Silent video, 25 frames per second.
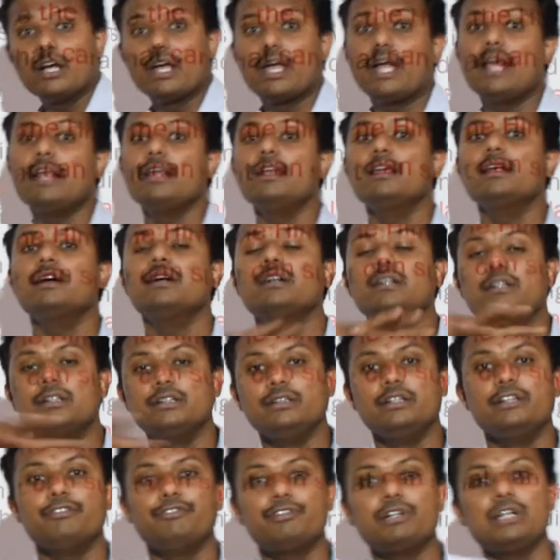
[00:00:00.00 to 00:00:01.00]
in
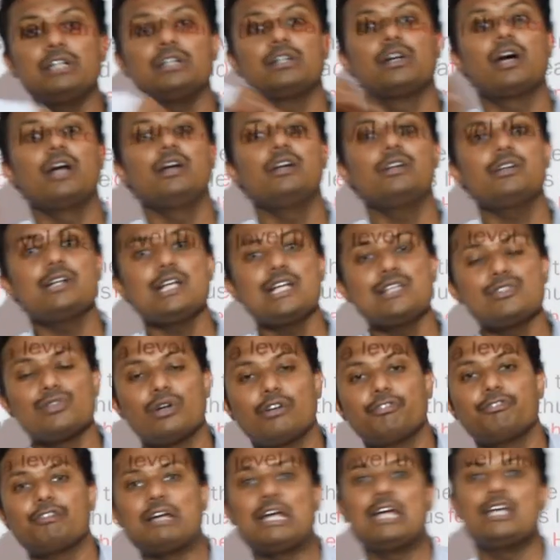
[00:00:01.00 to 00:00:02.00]
different countries
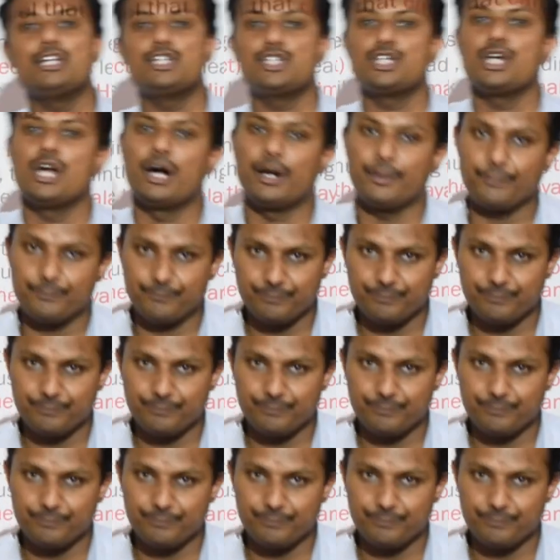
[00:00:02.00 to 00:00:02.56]
of Asia,